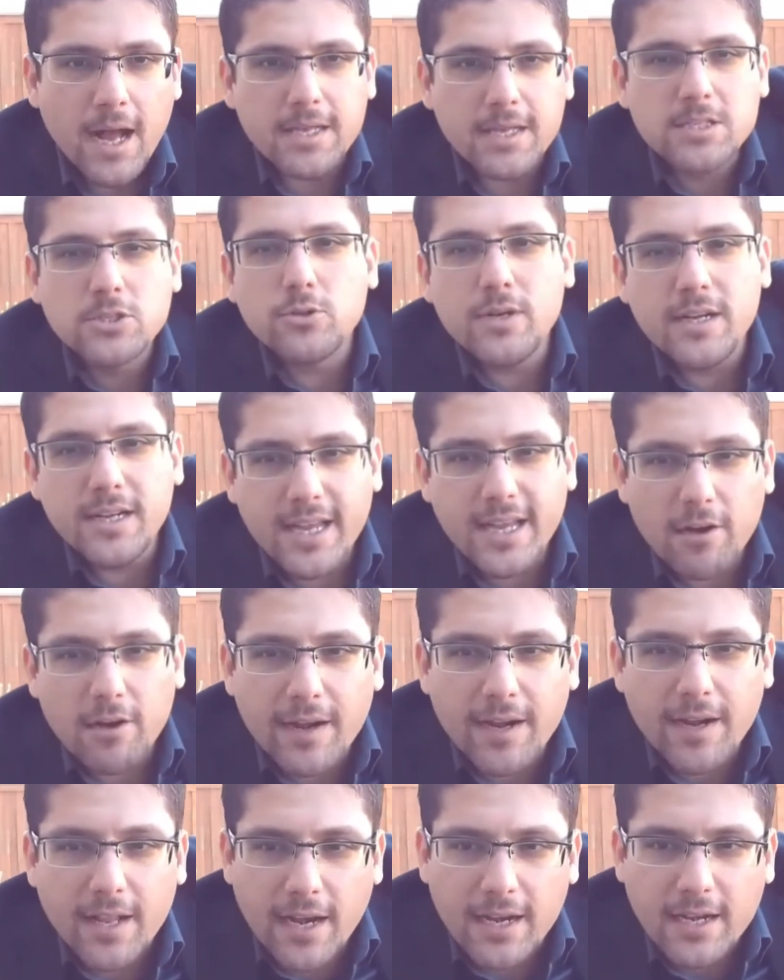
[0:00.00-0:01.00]
A student can
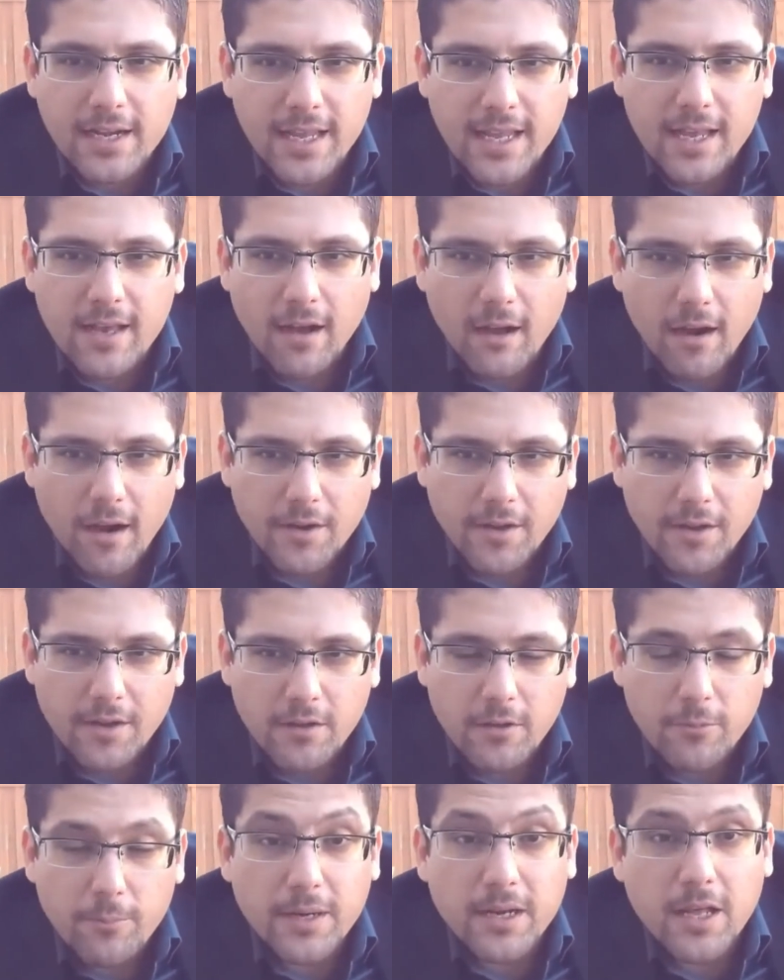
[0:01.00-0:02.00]
write an idea
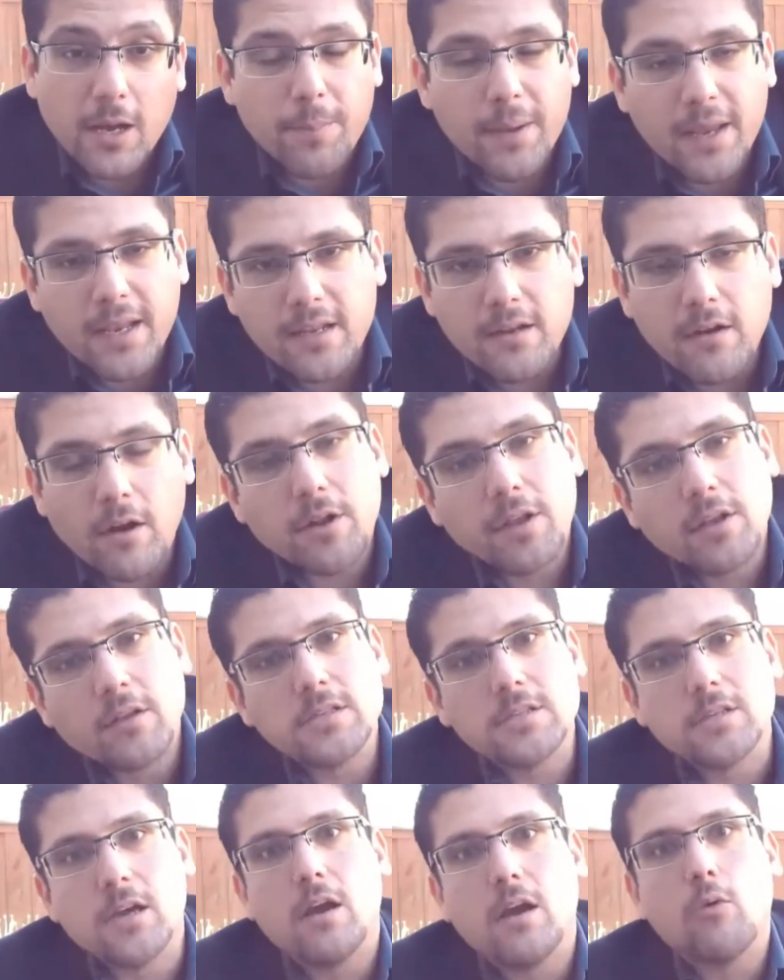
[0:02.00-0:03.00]
article, but opinion
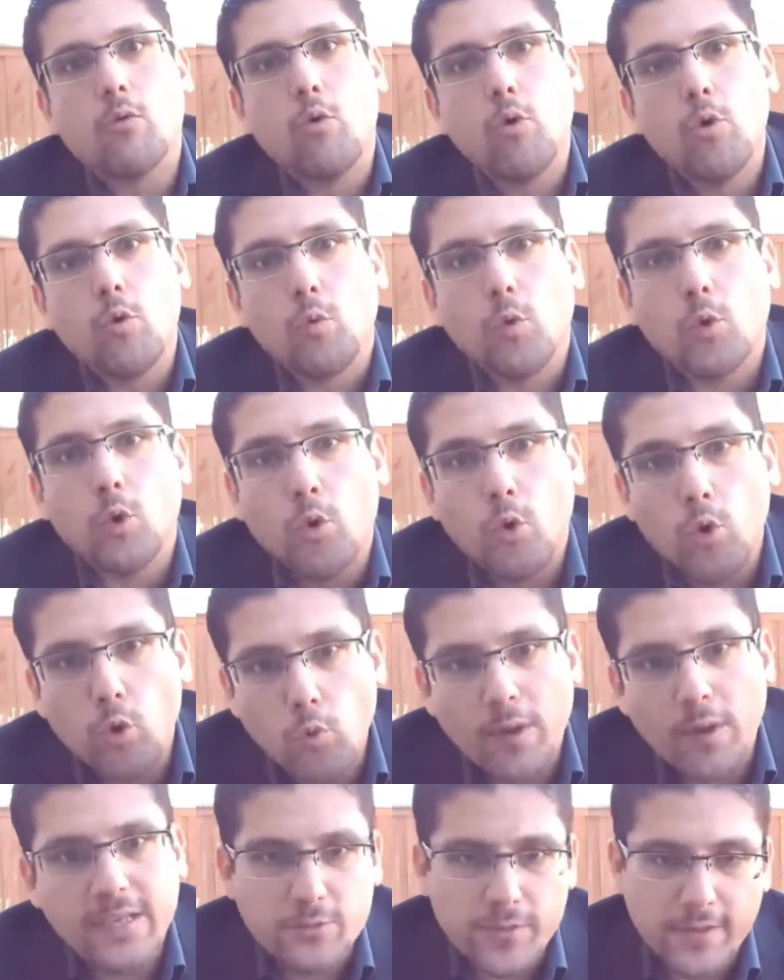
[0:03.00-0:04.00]
articles are
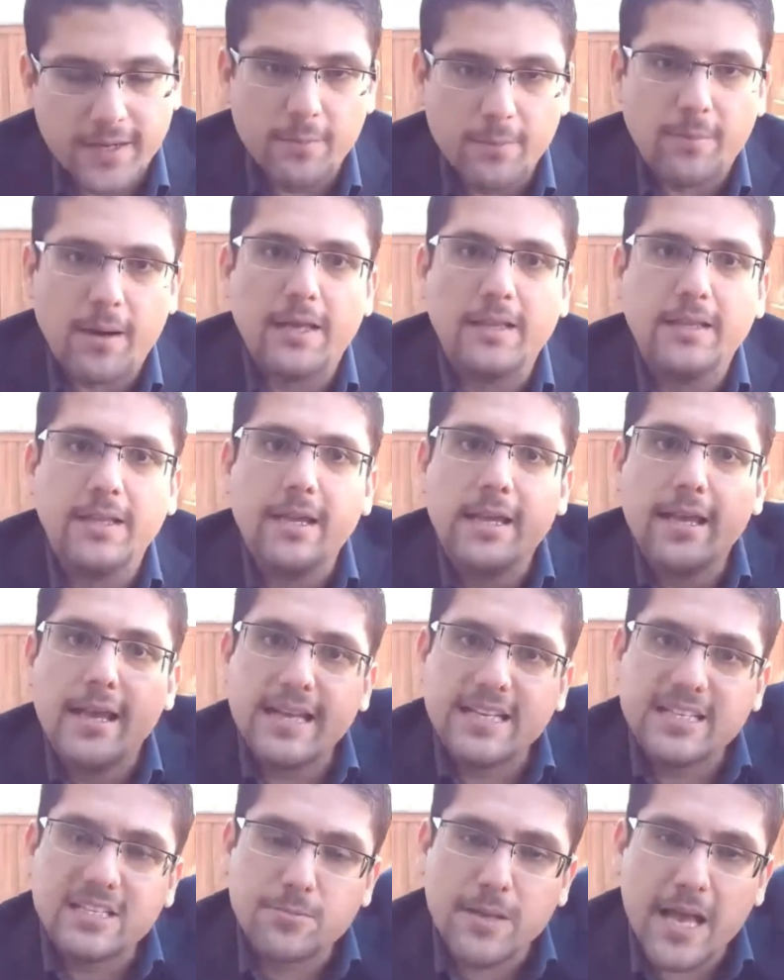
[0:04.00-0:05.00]
always written by the
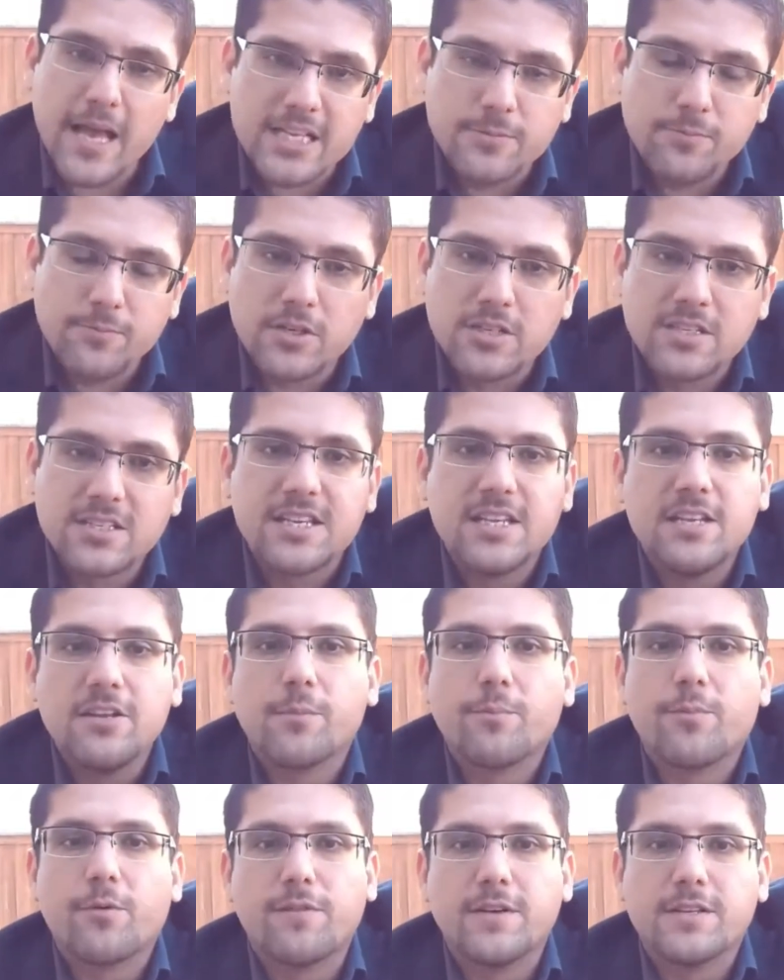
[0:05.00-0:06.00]
ex expert
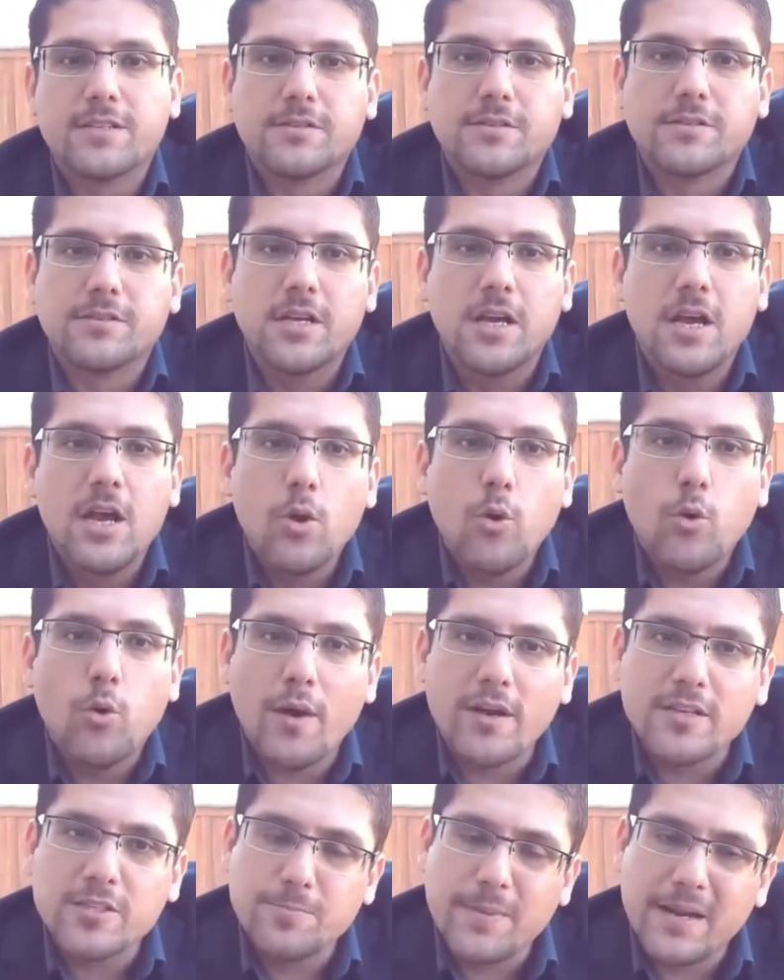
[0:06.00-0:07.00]
senior professors
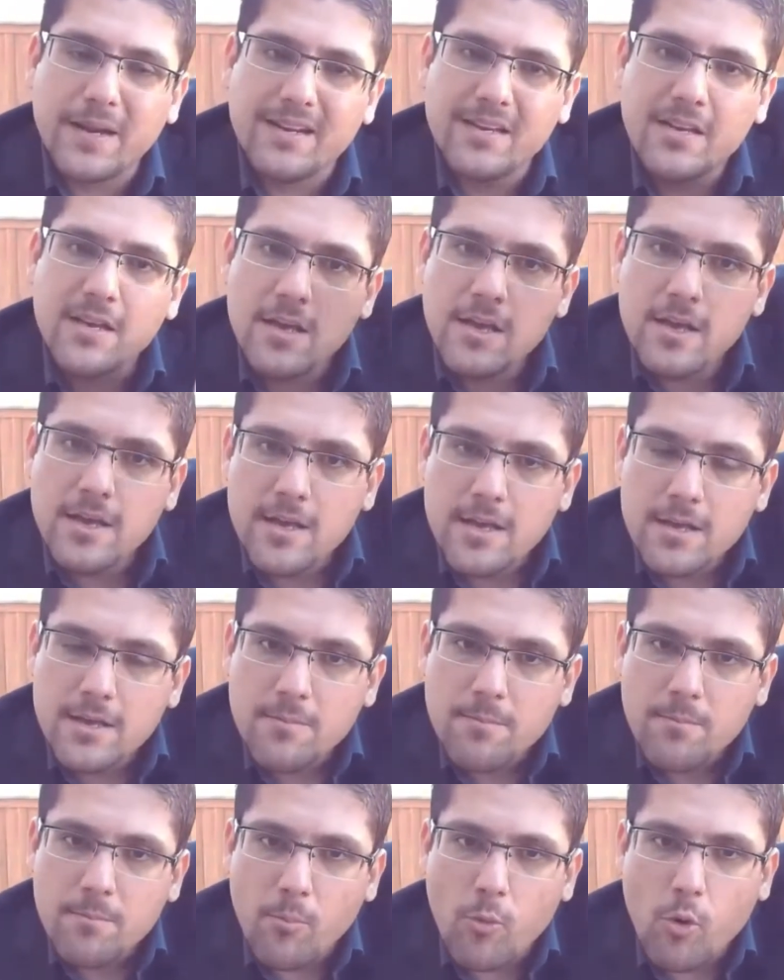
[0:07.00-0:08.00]
who have spent
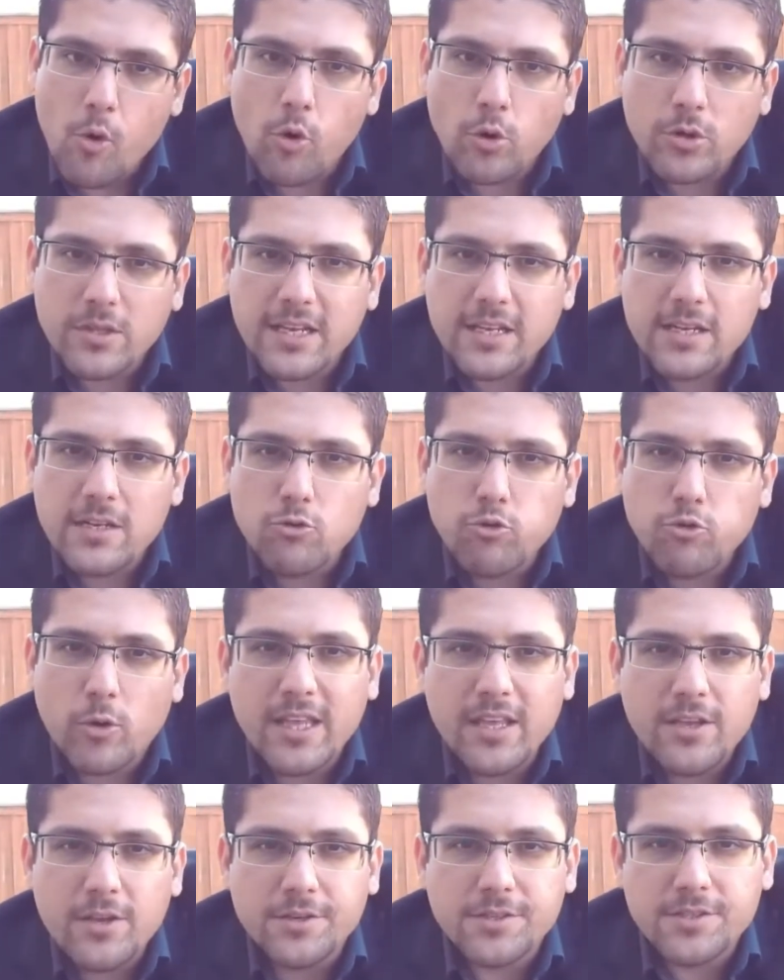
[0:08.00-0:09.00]
more than
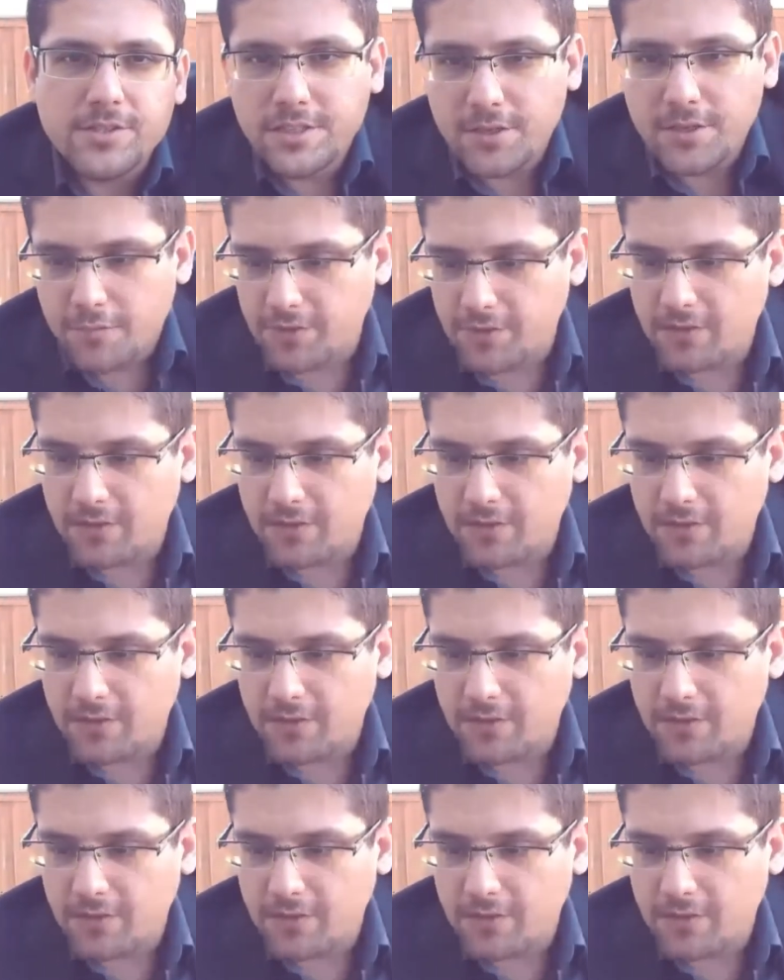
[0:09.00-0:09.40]
20 years in their